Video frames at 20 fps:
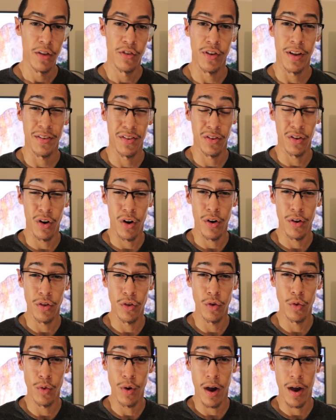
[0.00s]
chances are
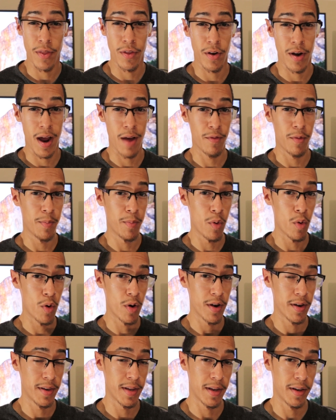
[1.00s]
you either have a
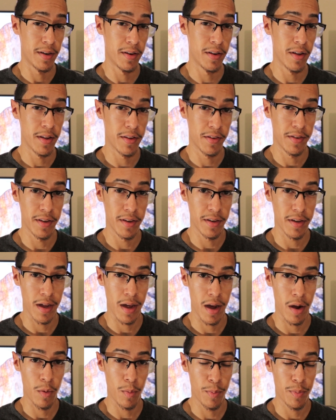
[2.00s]
port that doesn't
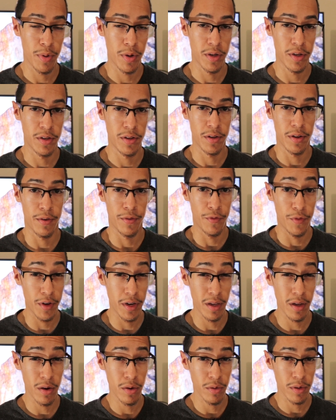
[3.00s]
output uh,
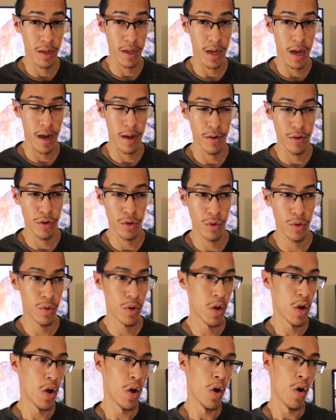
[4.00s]
video like I
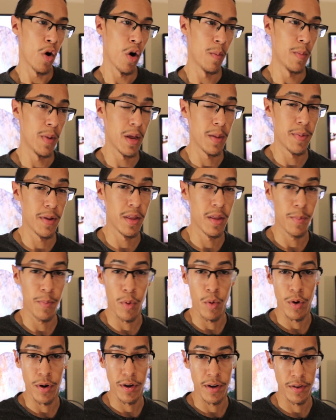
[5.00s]
do, or maybe the
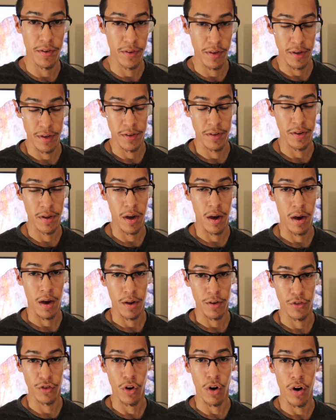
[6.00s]
port doesn't
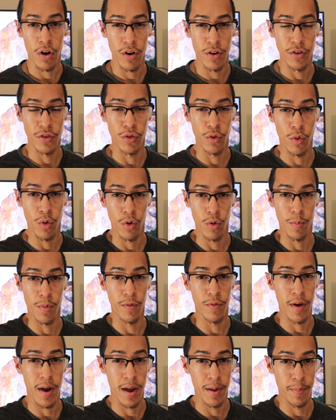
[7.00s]
uh, charge or, or,
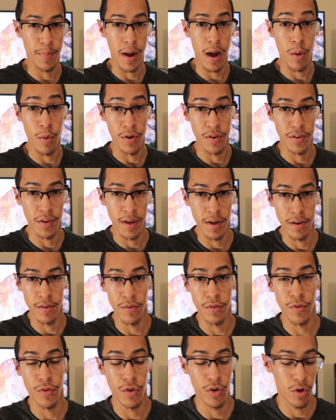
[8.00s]
provide power to any
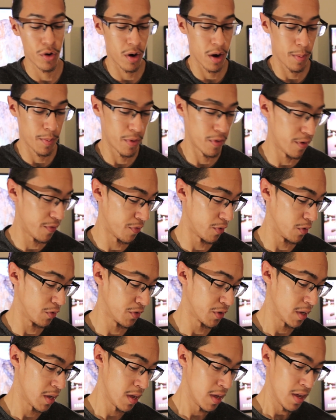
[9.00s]
of your uh,
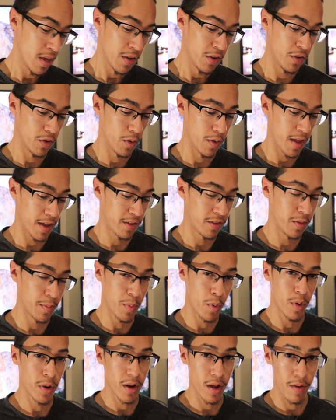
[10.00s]
peripherals. So that's the
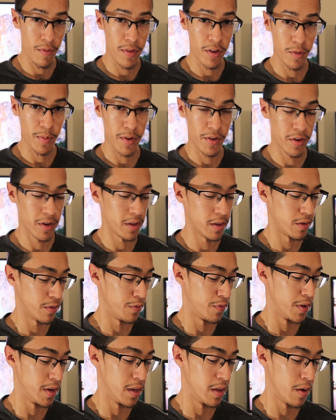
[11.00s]
point of this particular
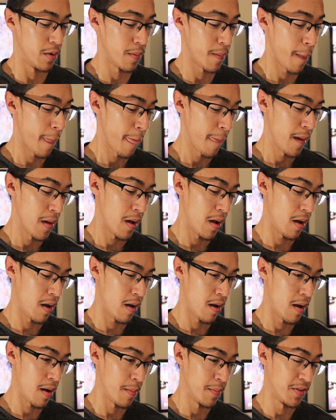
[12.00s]
video.
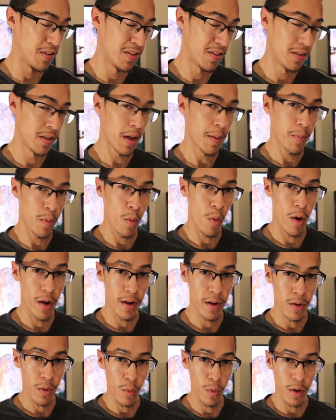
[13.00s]
Um, step
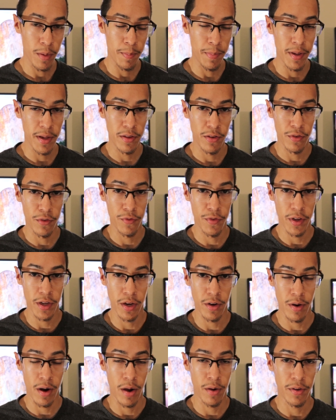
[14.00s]
one would be to
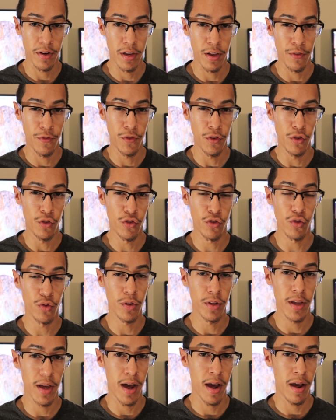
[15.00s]
figure out if you
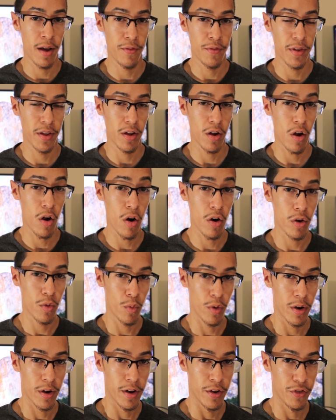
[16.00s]
truly have a
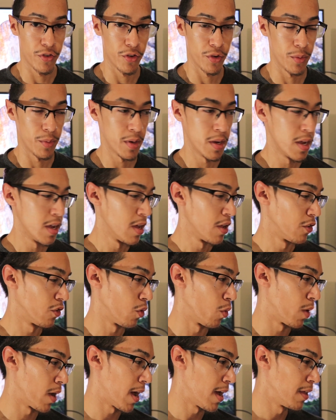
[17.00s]
hardware issue.
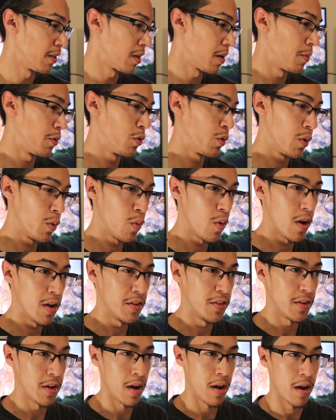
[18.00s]
So what I ended up doing
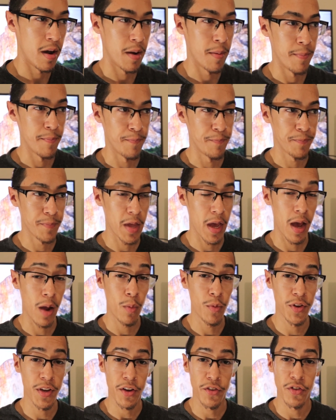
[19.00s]
was um, I
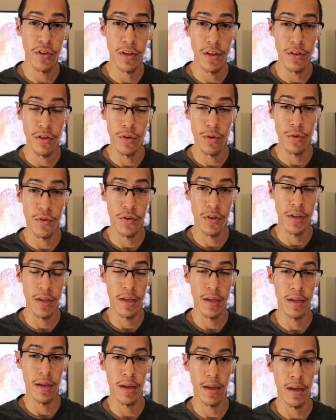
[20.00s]
was actually
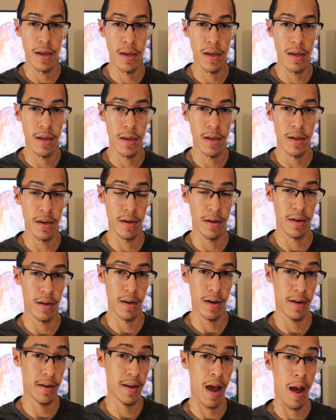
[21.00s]
using a,
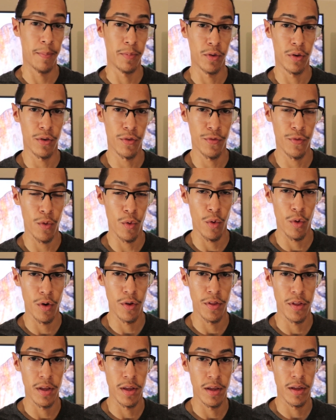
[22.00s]
an adapter
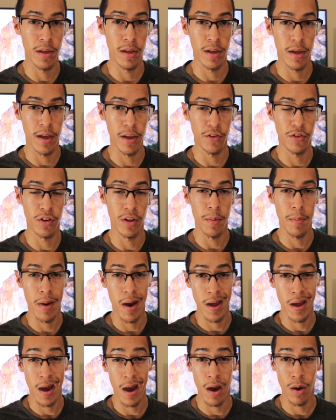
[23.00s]
for the
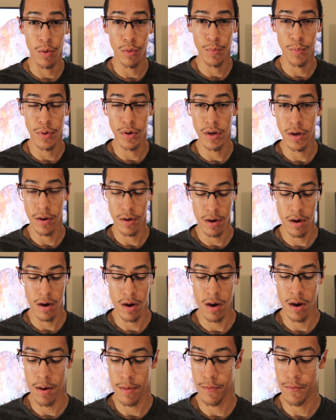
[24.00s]
HDMI output
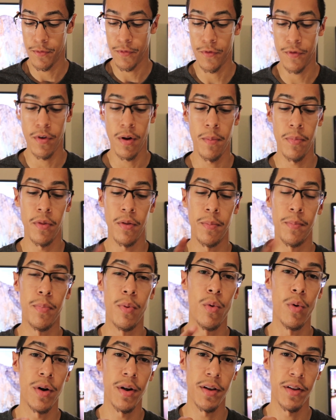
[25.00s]
um, from the
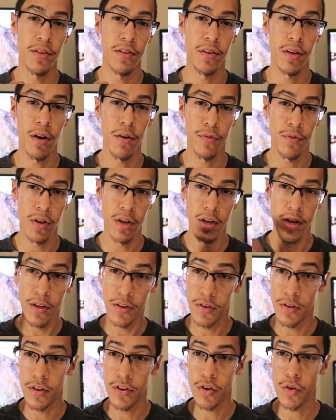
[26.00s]
port itself
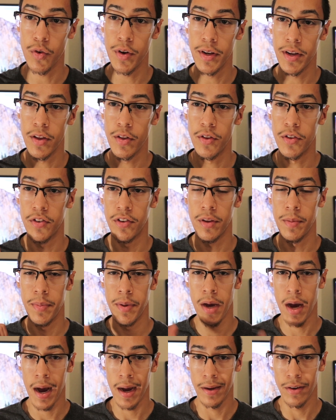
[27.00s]
to the screen that you see
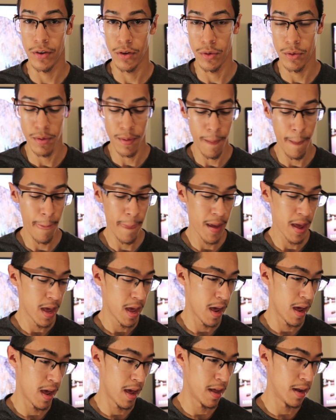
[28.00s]
behind you
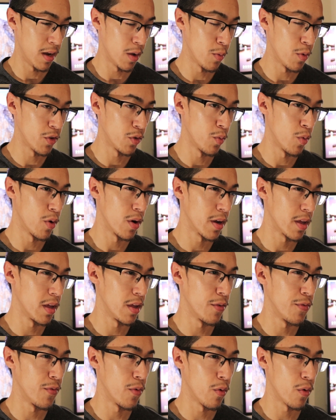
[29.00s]
and it was
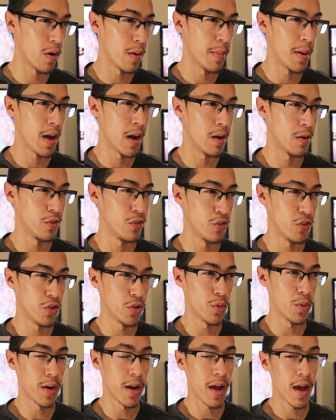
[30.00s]
working for about
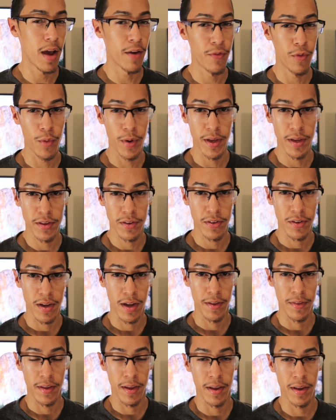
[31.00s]
two and a half weeks
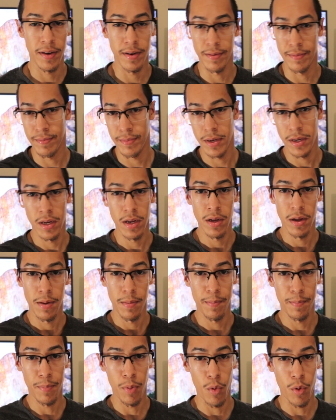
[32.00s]
and then
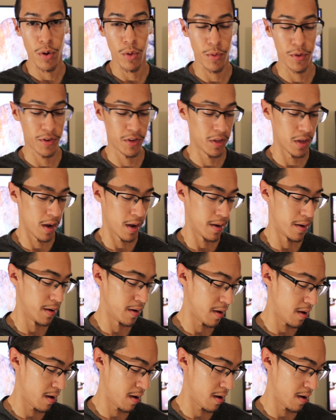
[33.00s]
port was done.